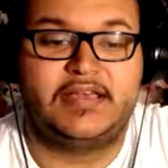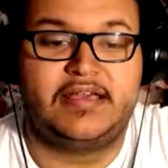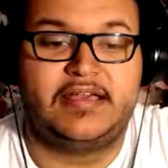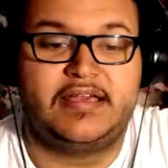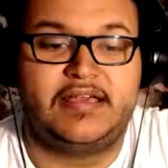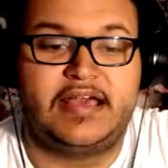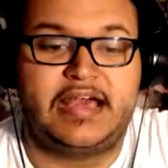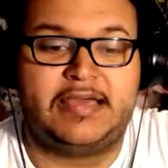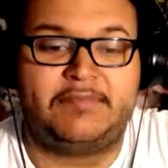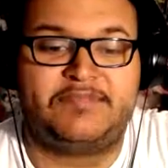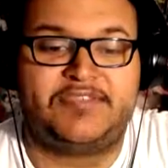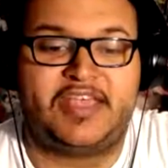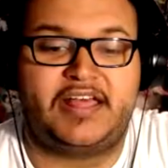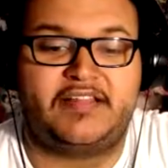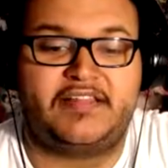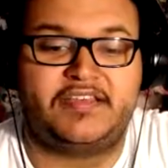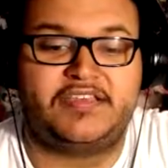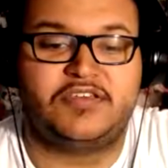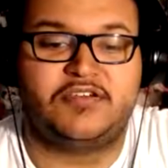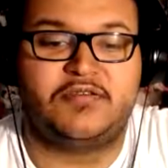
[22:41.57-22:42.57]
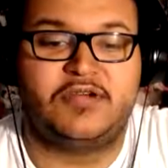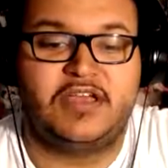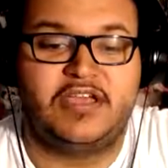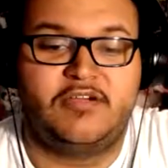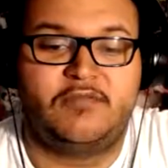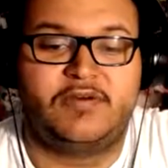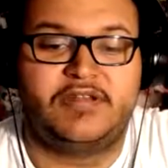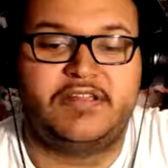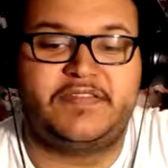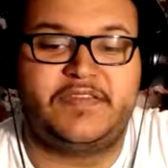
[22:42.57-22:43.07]
I'm telling you,
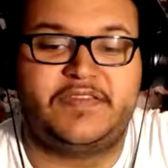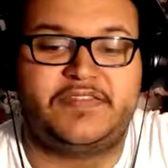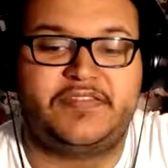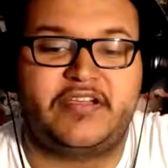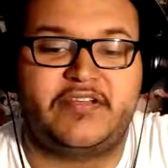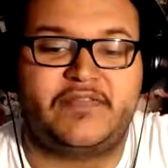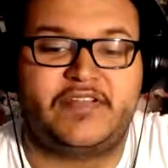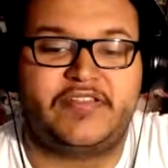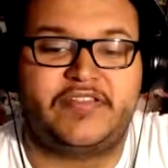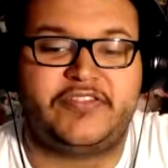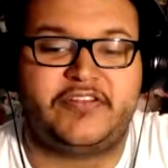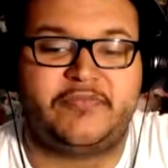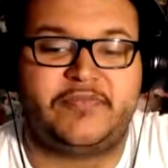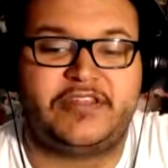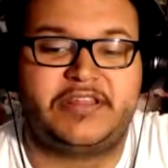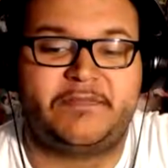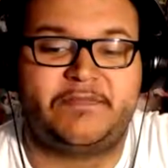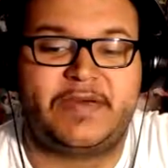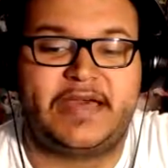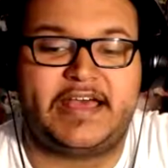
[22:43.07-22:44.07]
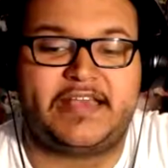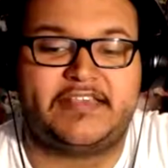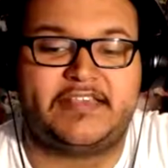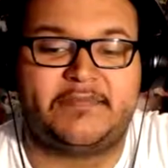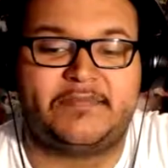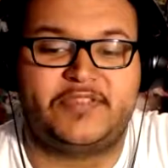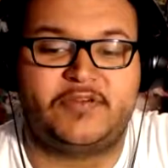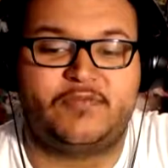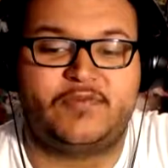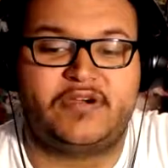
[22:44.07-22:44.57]
one of the servants told me to pass
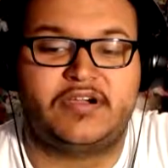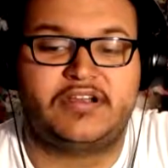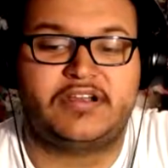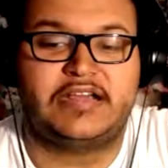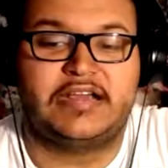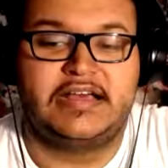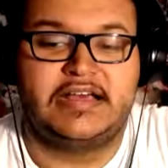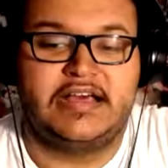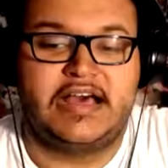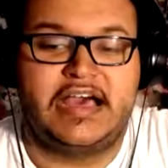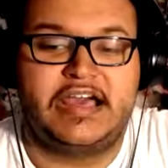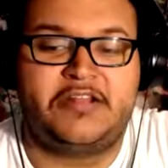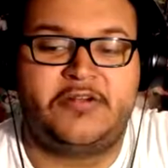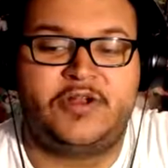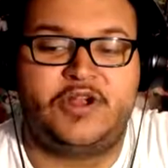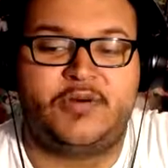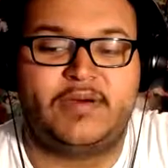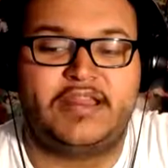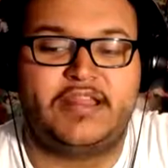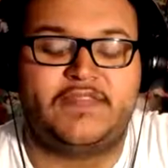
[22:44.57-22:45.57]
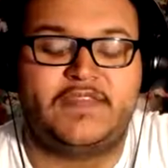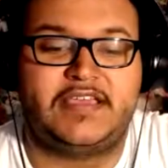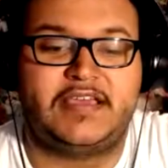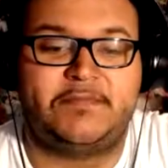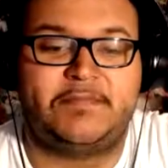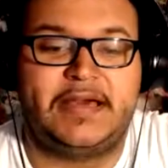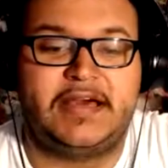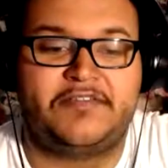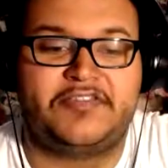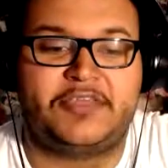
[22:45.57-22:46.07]
him the word. I don't know anything
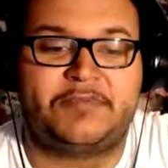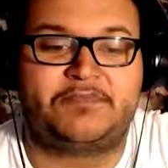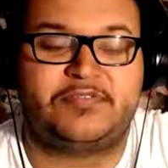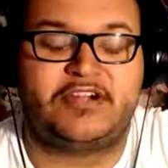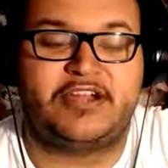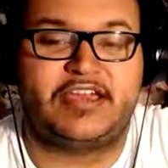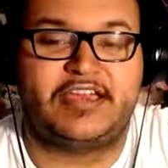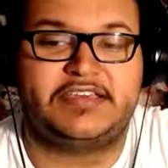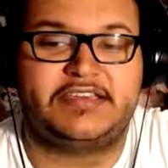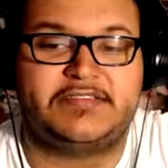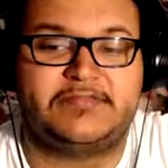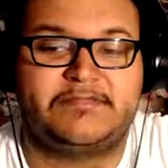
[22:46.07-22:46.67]
about the prank.